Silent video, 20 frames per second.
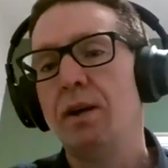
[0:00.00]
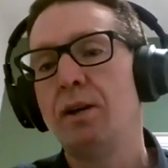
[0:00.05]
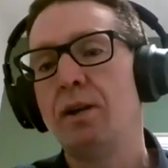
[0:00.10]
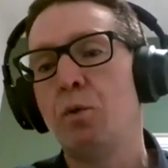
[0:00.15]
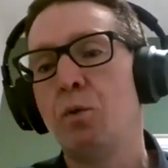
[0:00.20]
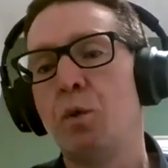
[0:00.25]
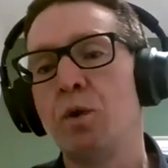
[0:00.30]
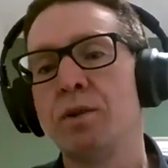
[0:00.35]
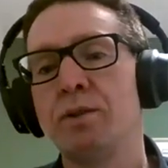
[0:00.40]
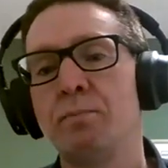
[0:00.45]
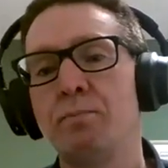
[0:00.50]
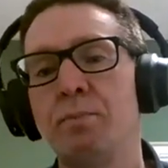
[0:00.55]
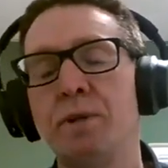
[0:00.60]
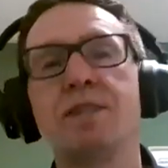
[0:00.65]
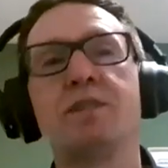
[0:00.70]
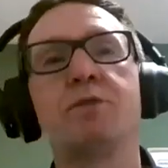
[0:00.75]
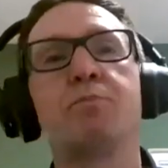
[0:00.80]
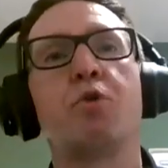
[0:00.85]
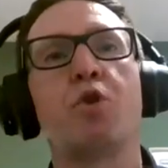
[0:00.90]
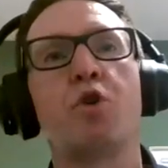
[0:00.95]
there was a
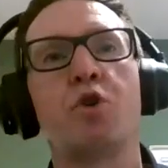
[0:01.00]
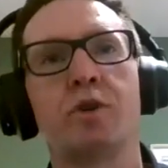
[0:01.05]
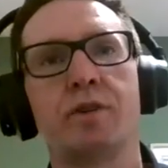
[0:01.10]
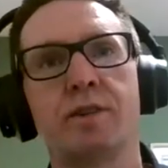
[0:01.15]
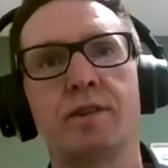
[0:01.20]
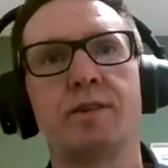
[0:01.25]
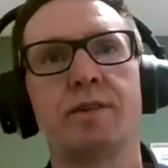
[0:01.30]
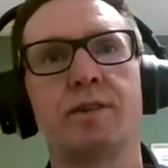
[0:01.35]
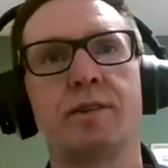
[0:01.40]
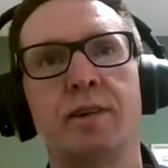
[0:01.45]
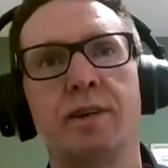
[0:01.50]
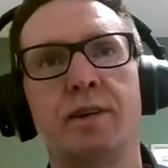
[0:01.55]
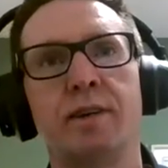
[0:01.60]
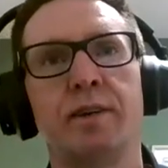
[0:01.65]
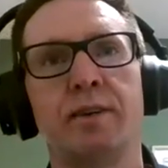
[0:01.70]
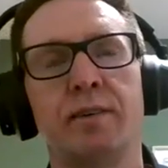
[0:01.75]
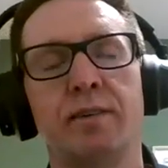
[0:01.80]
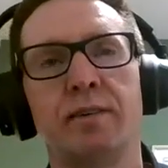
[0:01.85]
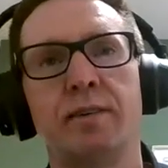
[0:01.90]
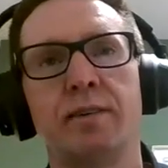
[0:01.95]
peace process
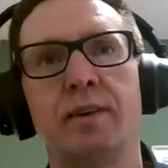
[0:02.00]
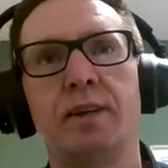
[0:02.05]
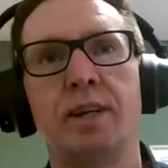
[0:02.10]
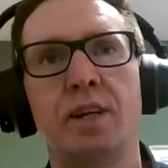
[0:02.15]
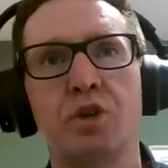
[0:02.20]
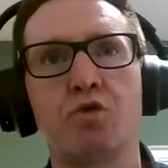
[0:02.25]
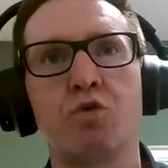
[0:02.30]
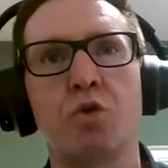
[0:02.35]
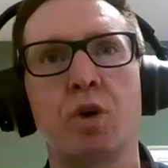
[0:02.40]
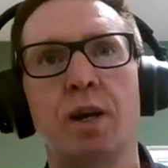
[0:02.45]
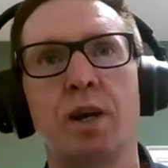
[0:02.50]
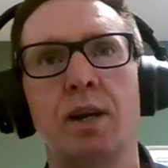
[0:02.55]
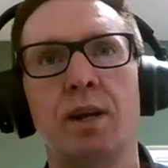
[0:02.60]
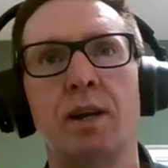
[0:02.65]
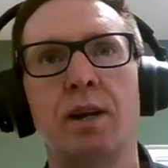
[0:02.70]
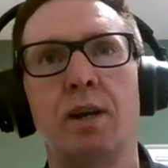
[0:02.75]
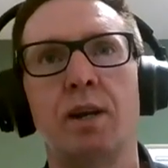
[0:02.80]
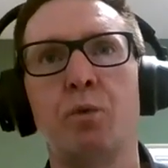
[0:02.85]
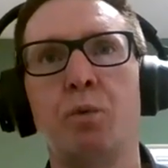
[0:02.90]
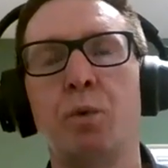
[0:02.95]
here in
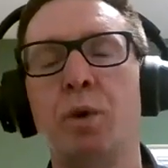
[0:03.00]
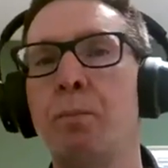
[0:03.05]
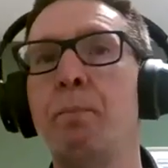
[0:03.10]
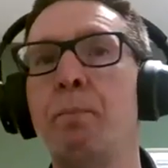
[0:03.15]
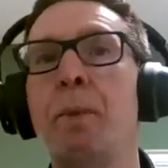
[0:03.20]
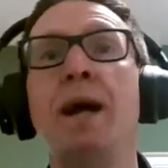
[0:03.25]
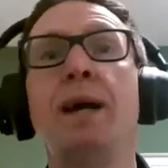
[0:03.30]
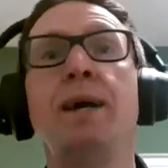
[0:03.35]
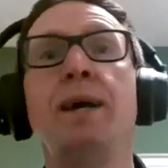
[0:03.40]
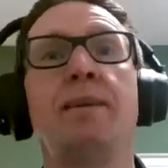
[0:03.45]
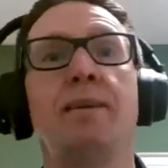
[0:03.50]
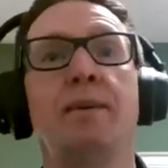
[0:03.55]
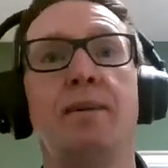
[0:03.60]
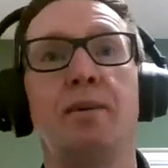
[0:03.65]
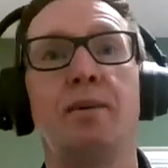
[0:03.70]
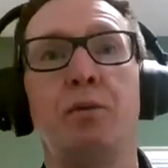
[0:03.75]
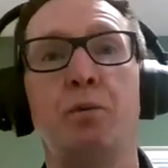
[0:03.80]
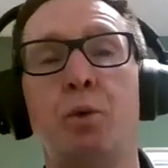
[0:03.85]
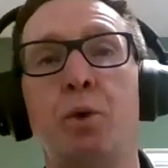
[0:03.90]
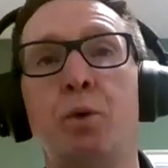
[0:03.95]
Israel, and we
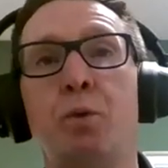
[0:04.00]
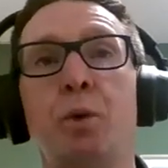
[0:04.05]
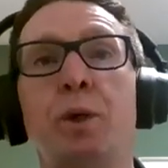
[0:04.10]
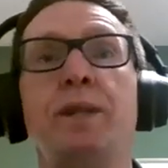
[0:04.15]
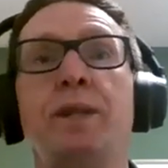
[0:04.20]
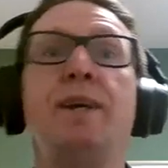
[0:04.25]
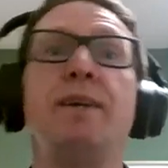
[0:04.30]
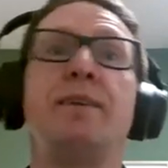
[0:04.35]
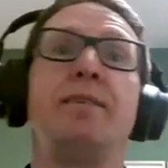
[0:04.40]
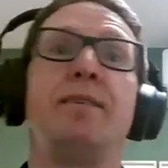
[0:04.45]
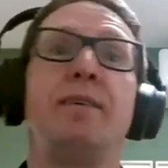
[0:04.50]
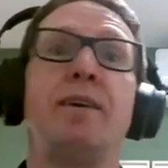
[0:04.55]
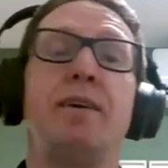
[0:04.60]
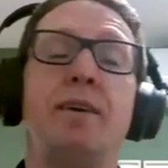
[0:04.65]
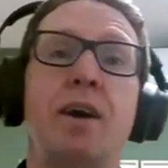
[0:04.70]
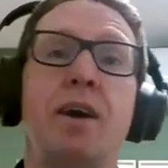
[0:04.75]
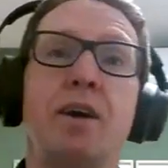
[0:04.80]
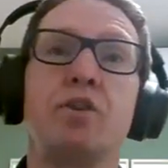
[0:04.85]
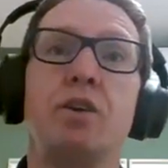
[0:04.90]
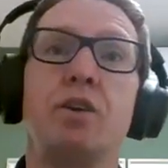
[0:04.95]
did
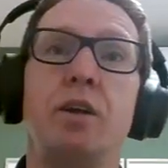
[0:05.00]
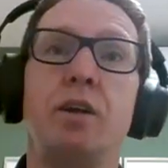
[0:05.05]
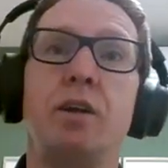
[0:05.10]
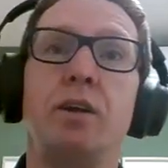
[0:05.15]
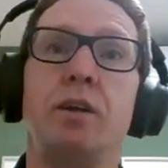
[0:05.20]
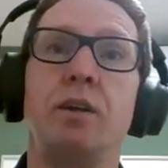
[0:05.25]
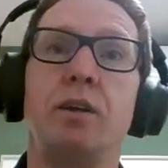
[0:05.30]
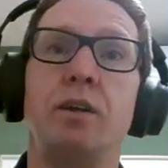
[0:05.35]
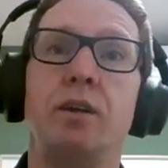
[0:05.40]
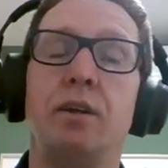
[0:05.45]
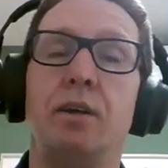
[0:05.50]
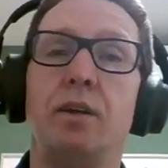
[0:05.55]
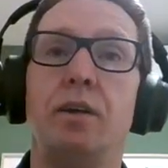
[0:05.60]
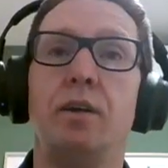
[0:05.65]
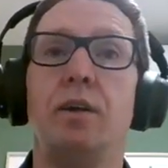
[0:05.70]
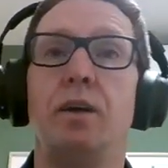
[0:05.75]
actually